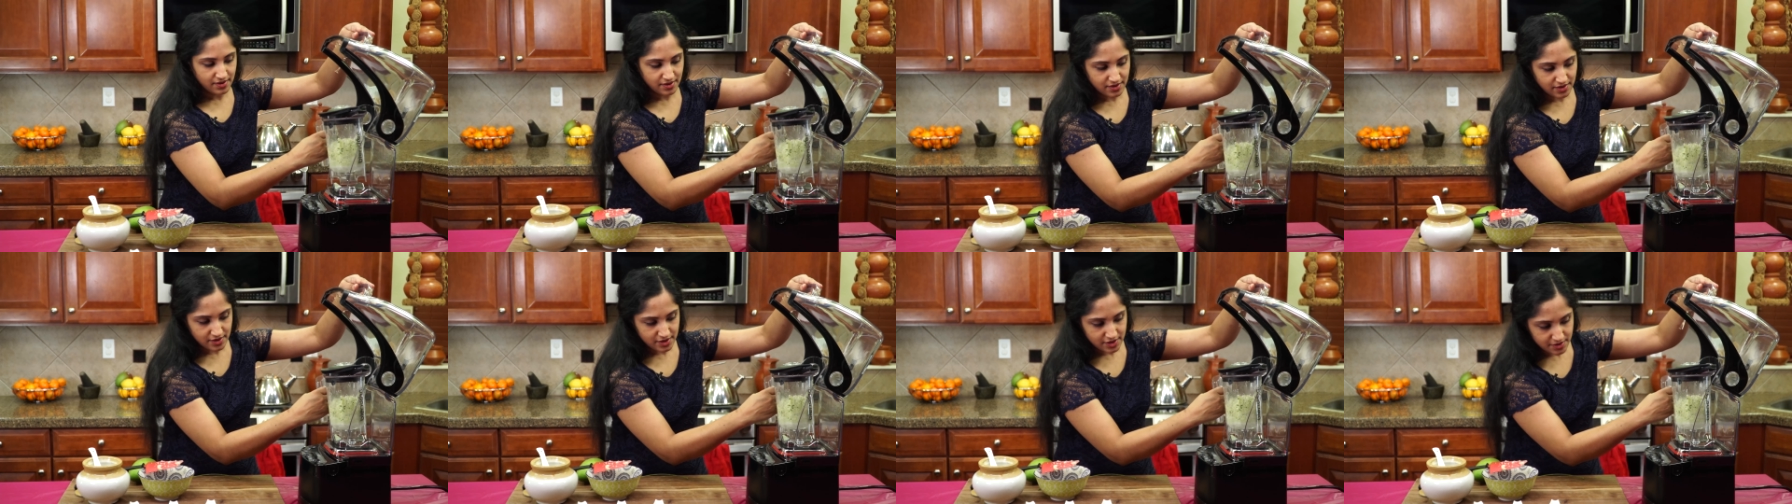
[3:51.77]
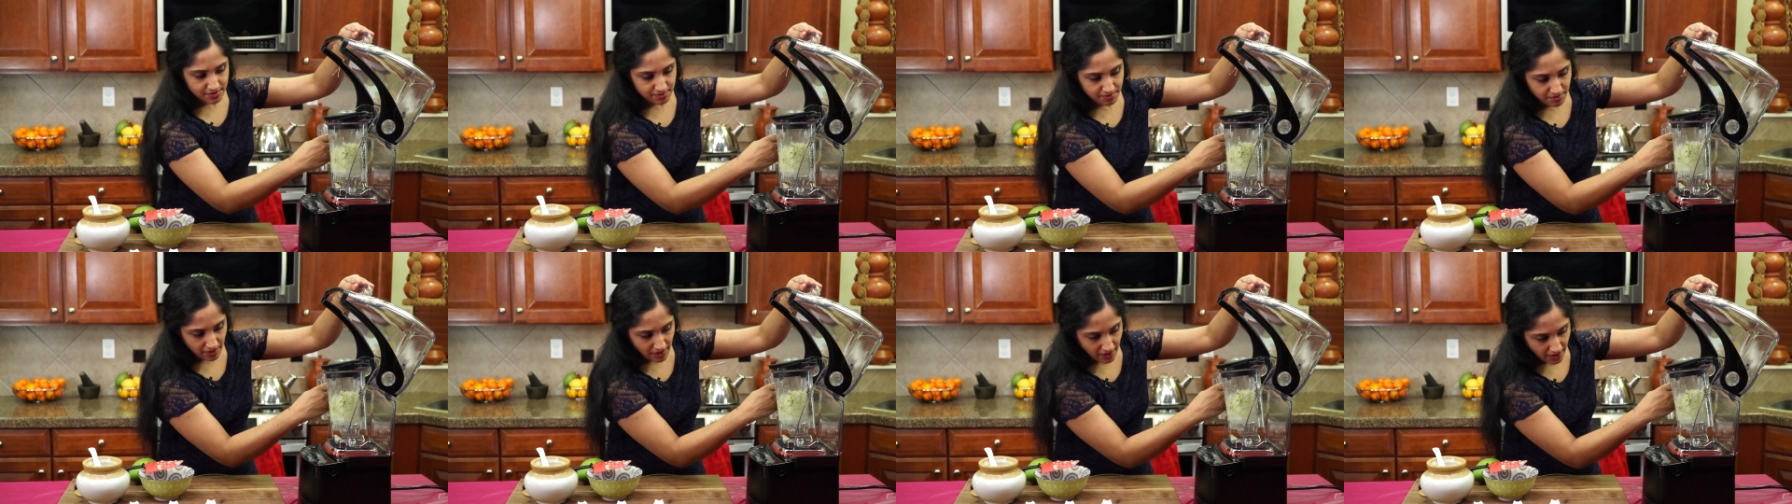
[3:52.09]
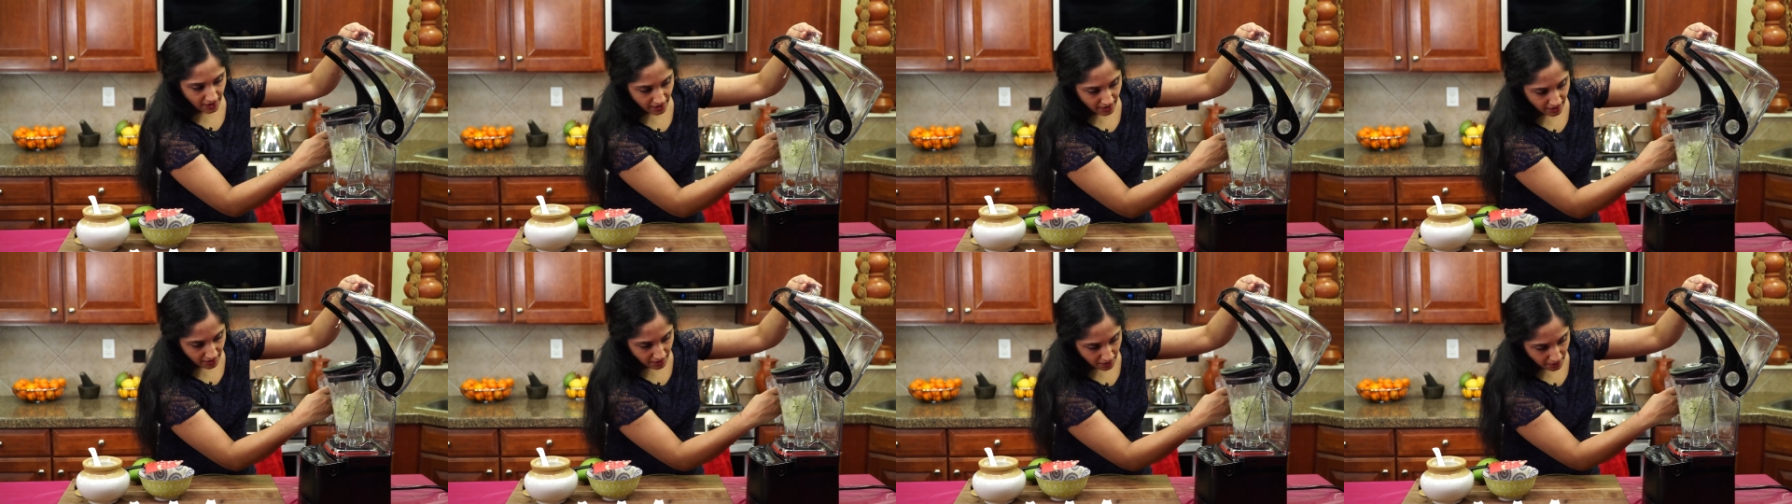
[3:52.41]
Let's
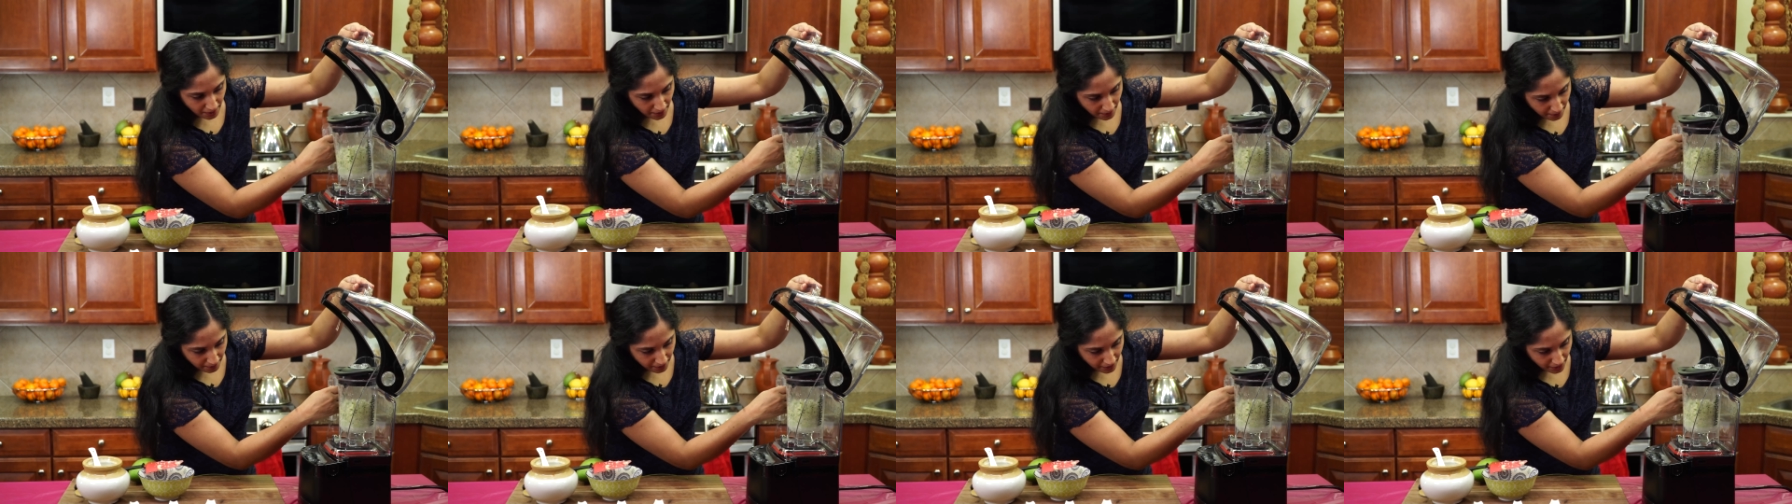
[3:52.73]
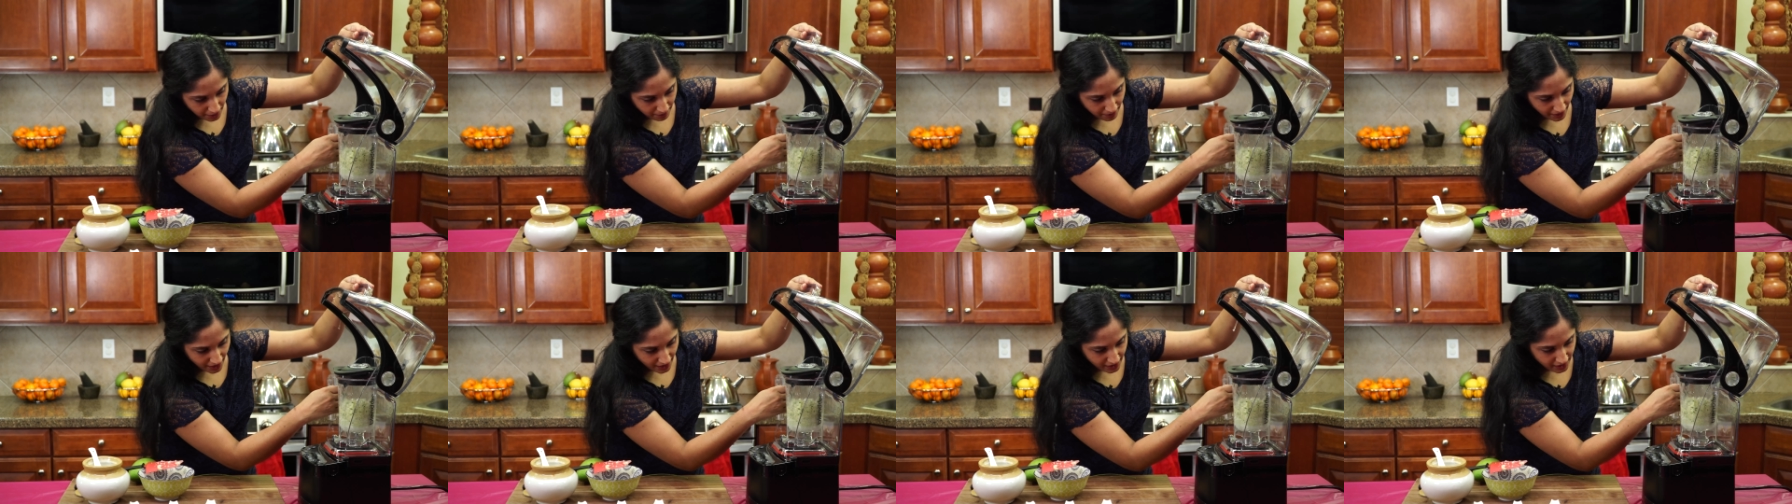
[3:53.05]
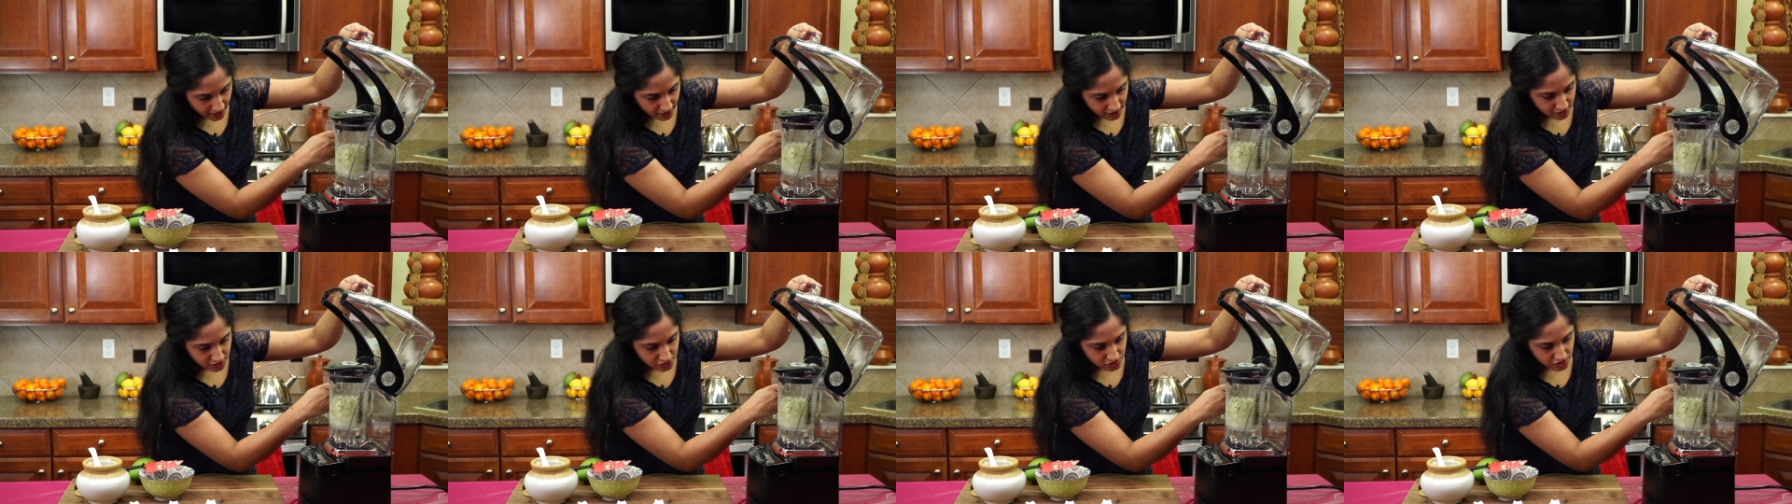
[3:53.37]
put it
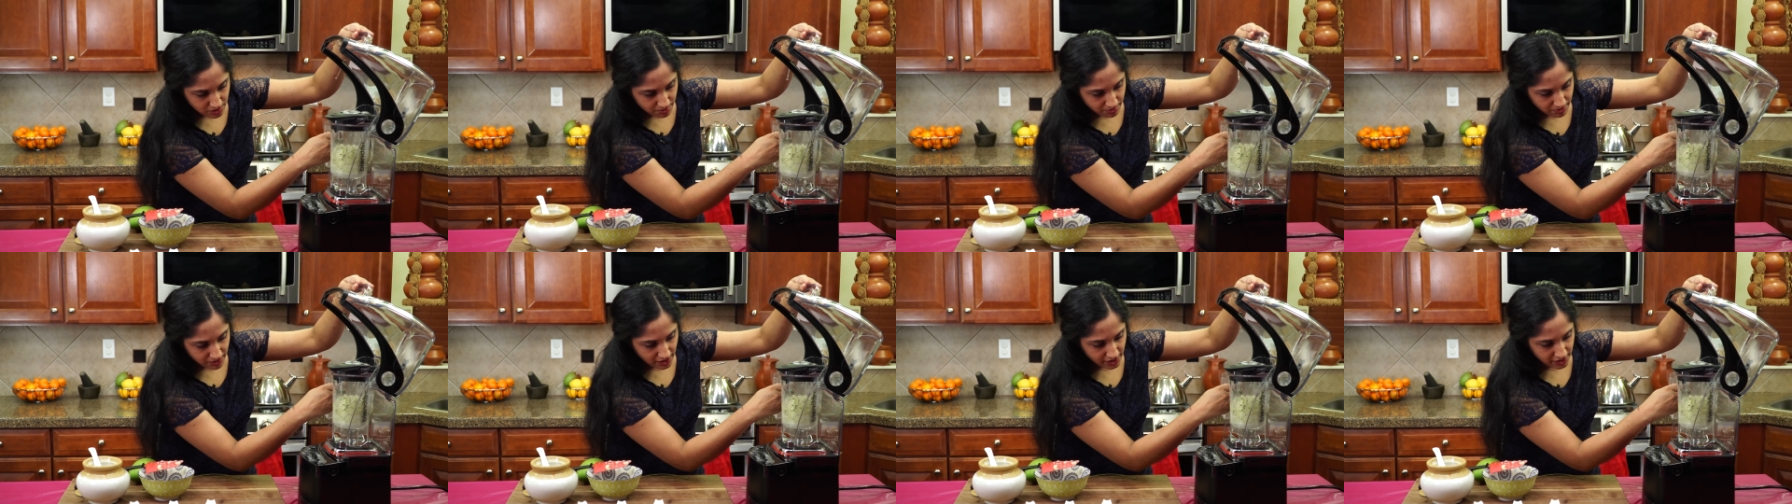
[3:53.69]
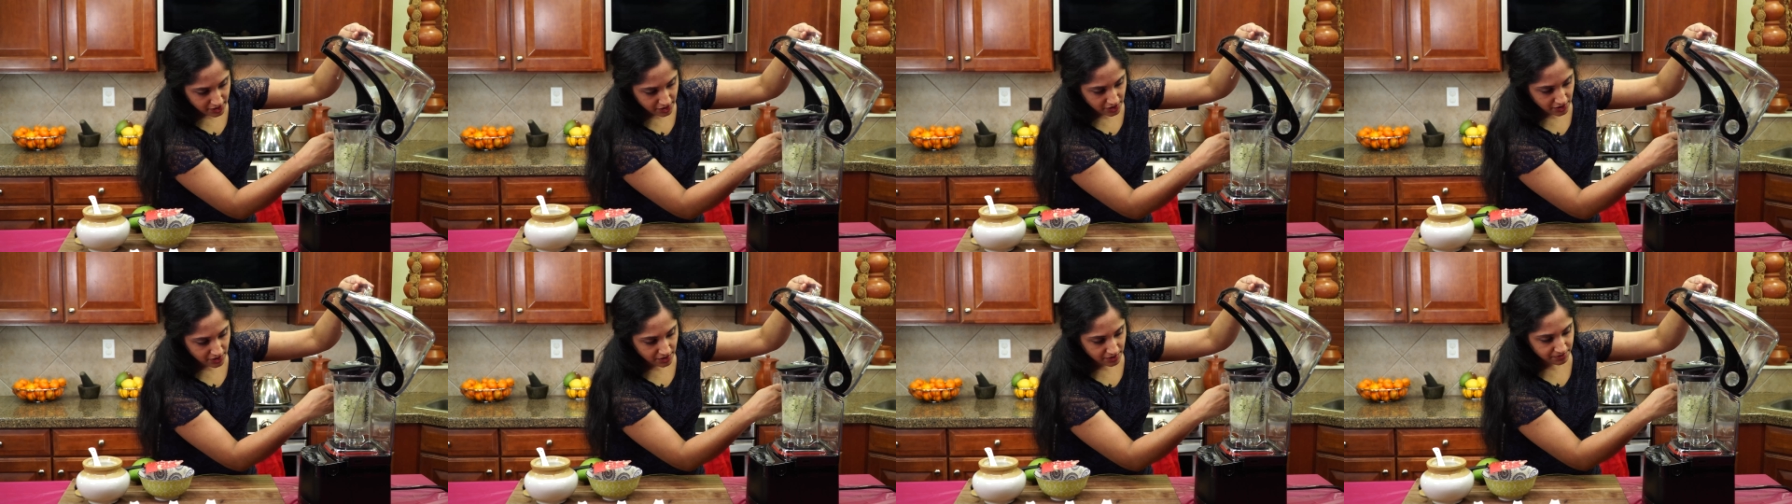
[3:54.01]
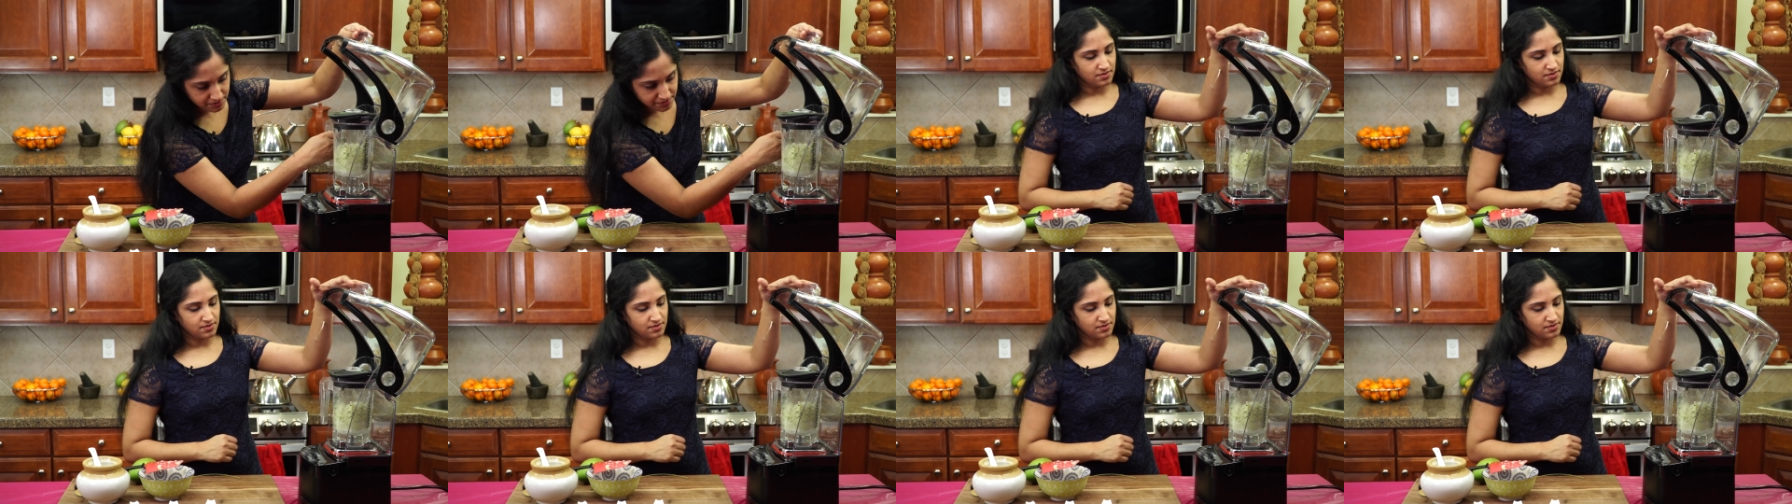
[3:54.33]
back into the blender,